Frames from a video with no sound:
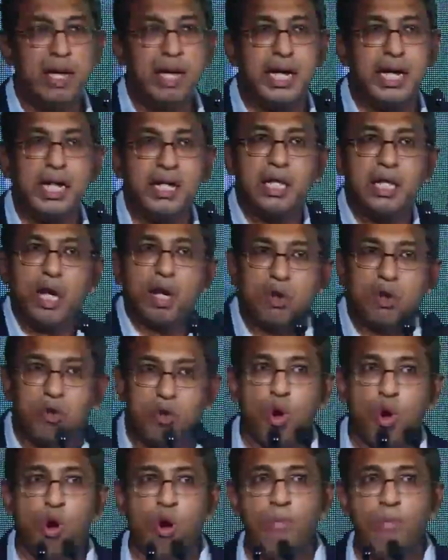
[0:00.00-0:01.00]
in the
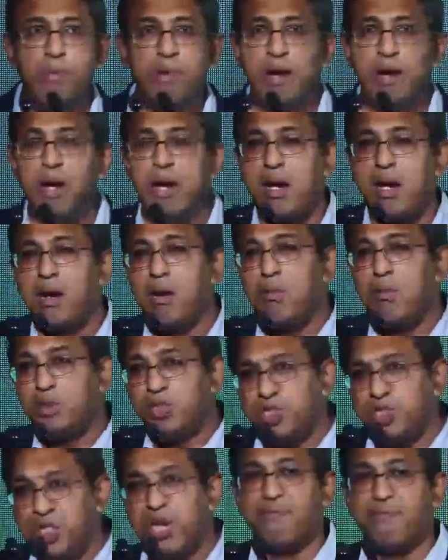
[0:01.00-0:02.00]
global
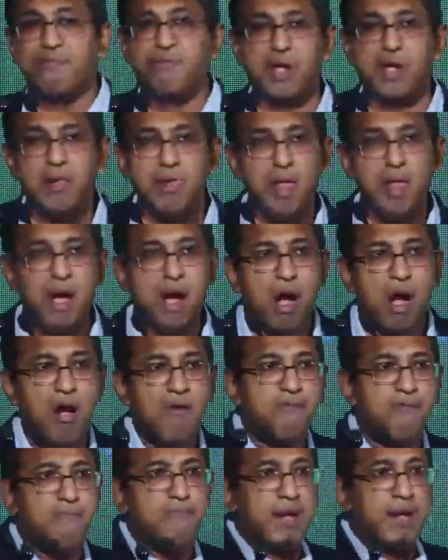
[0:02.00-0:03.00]
shift
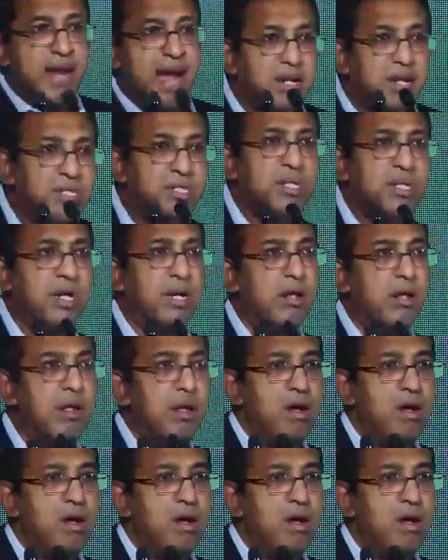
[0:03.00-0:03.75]
of production